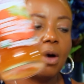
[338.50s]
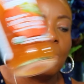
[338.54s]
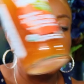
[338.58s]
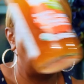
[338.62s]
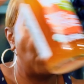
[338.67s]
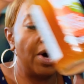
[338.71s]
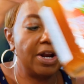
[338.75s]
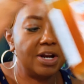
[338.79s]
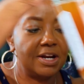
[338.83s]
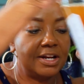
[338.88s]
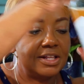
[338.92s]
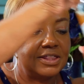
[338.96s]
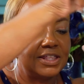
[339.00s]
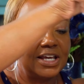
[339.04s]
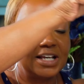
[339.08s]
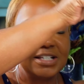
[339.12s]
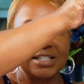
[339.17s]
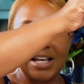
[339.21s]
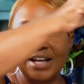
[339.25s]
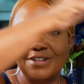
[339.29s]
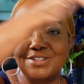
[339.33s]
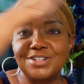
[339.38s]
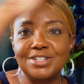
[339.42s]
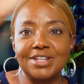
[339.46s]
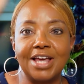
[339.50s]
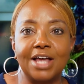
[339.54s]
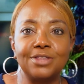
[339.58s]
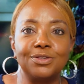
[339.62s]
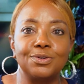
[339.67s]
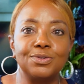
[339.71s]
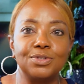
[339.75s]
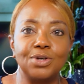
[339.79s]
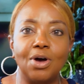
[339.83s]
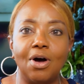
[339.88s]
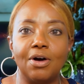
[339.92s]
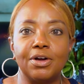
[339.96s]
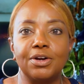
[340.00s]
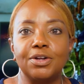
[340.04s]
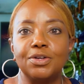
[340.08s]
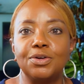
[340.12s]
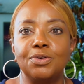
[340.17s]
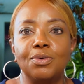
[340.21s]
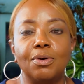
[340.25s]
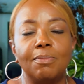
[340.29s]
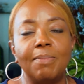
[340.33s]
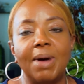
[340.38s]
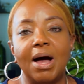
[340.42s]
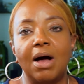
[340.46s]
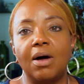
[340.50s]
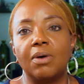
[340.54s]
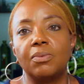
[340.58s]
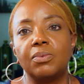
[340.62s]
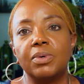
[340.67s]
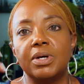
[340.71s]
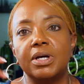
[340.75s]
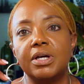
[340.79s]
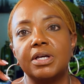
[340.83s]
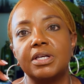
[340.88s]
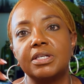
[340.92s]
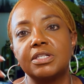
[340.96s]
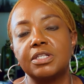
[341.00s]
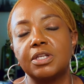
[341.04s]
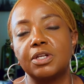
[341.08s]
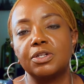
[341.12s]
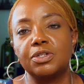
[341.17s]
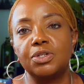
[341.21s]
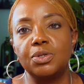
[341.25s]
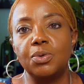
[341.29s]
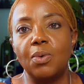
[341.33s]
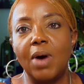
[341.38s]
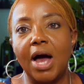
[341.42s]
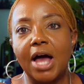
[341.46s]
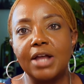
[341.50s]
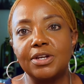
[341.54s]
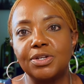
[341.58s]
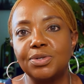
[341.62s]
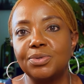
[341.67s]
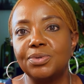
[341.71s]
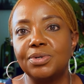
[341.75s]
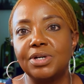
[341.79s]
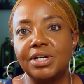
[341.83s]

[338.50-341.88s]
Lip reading: one of the things I just got through talking to you about was, do I do